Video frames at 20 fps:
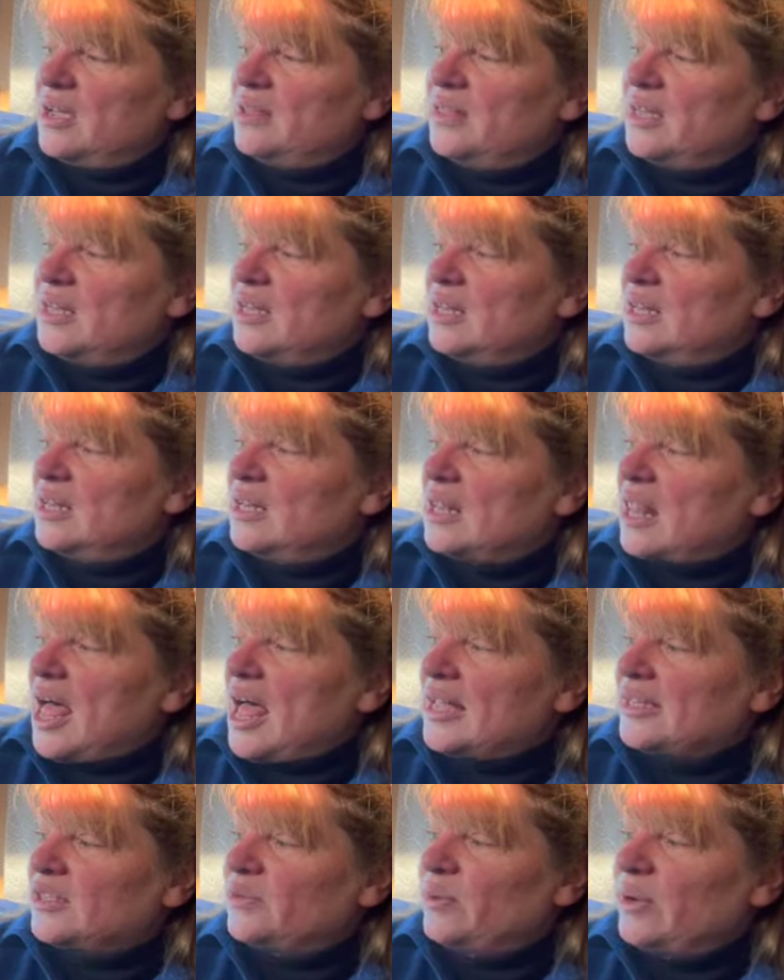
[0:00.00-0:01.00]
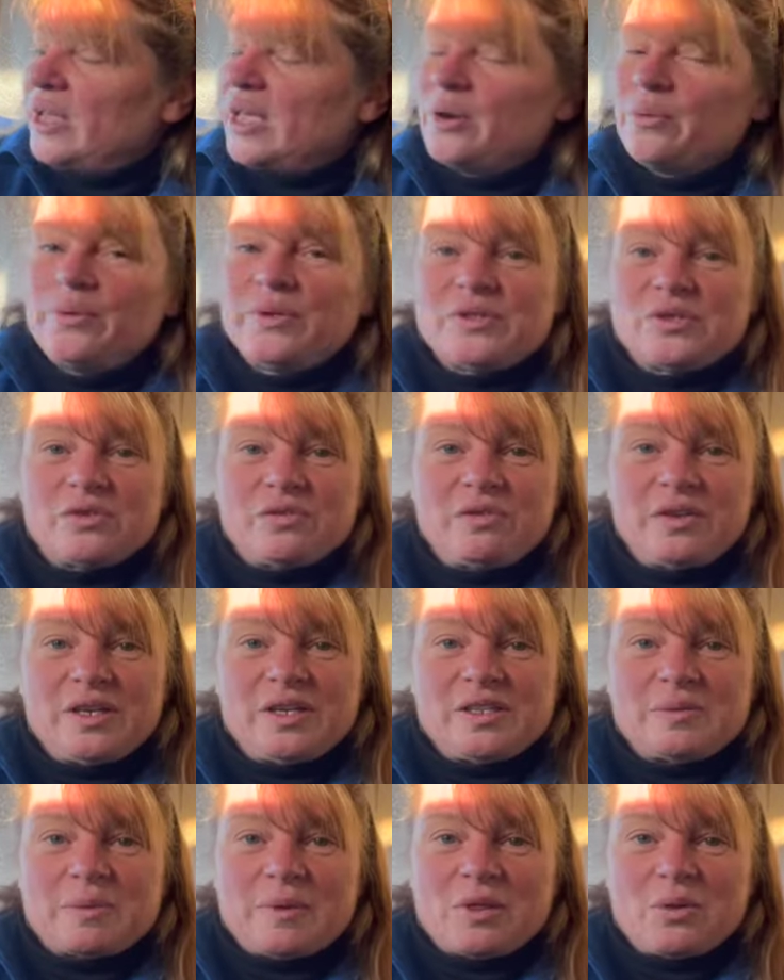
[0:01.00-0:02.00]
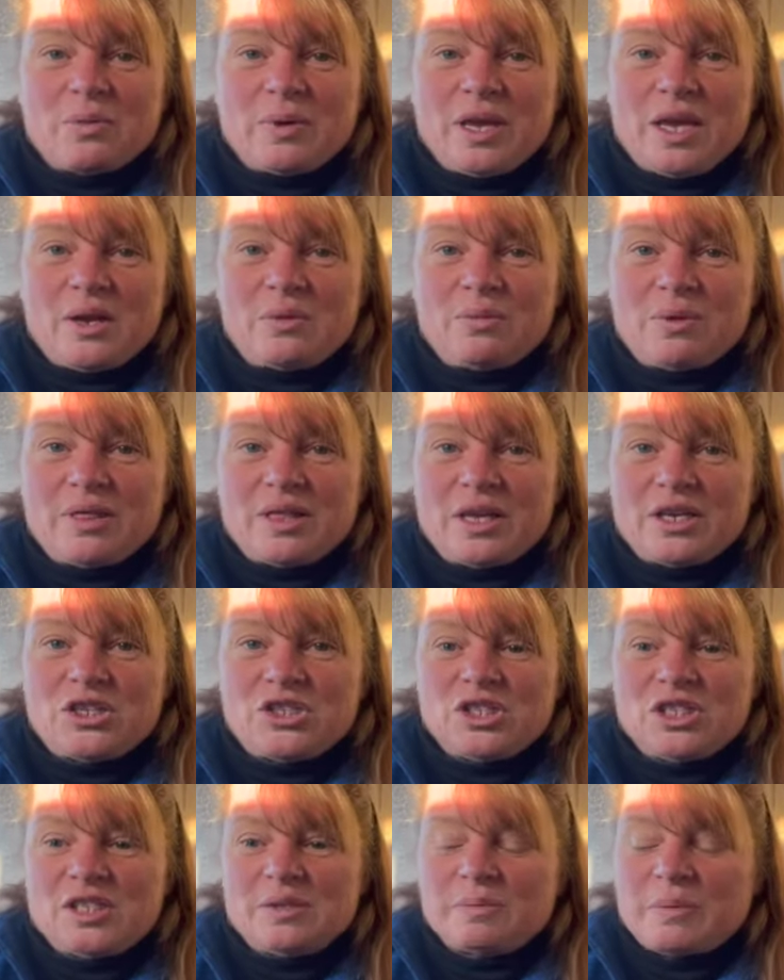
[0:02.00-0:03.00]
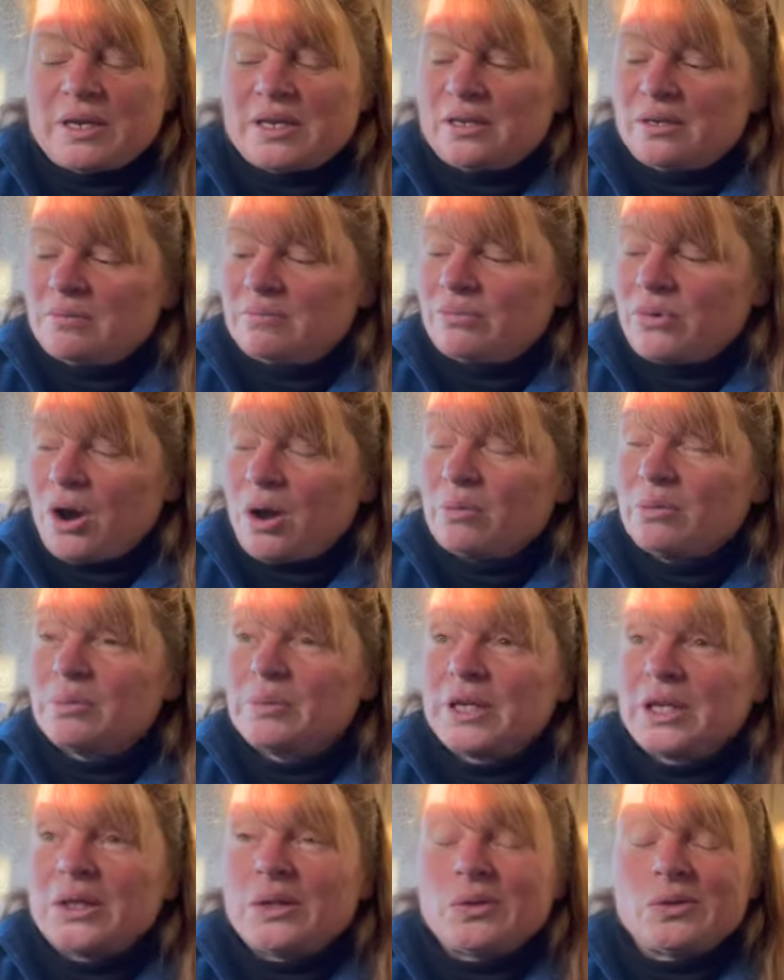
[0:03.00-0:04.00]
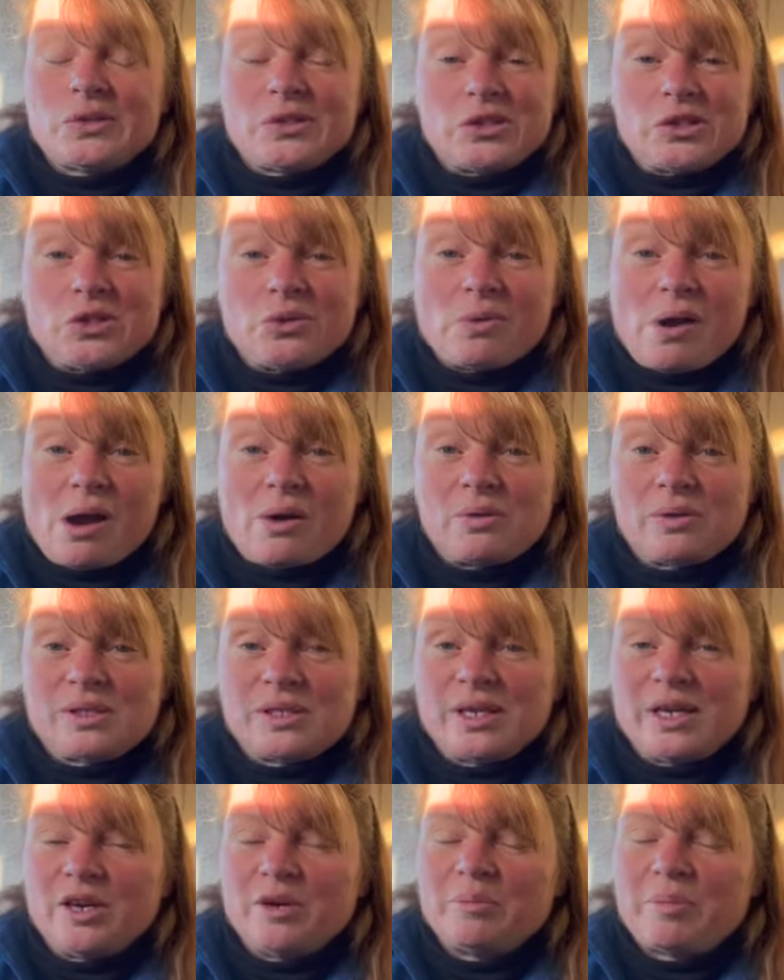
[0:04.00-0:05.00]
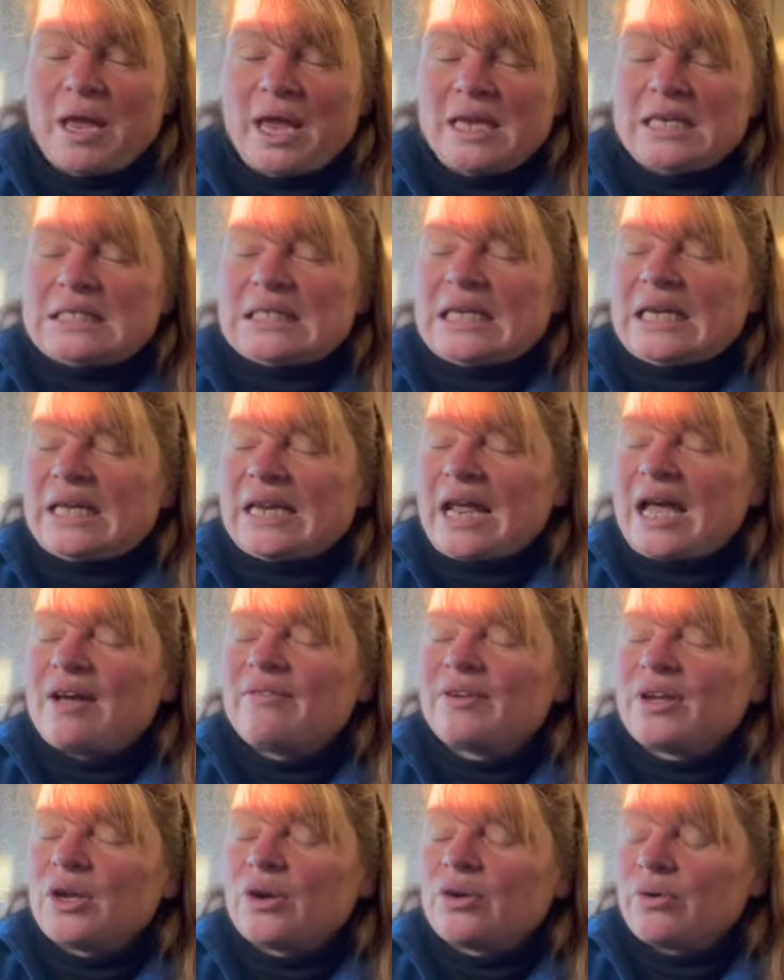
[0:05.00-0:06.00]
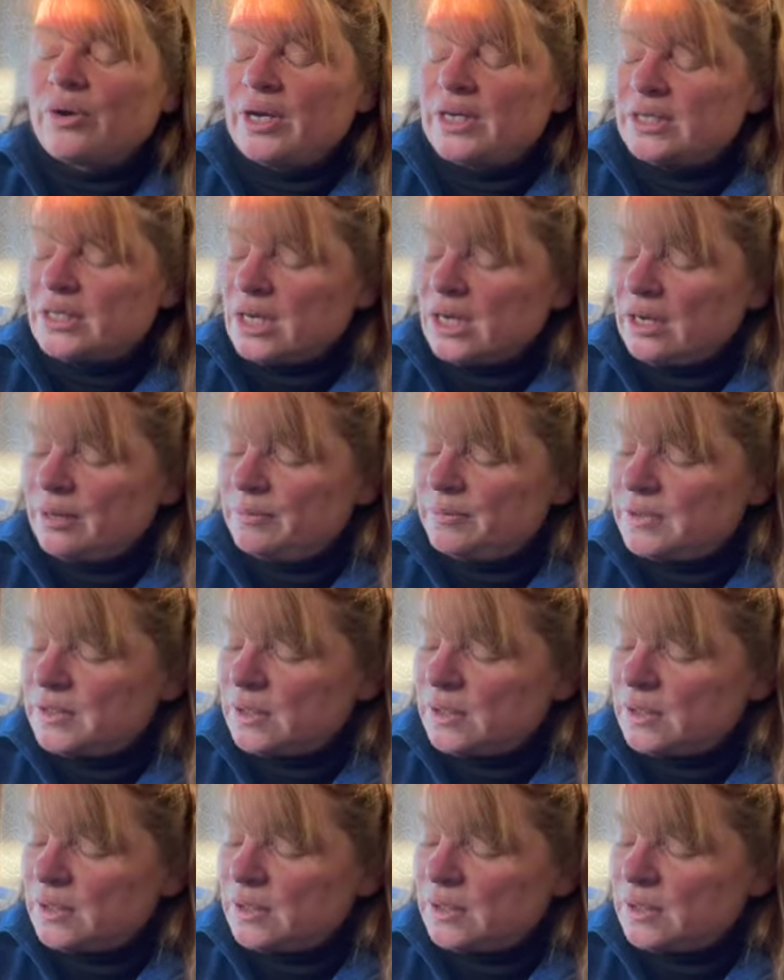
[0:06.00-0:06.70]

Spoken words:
And then last weekend when Sophia spent the weekend with us, she spent probably close to 2 hours in here painting and having a great time.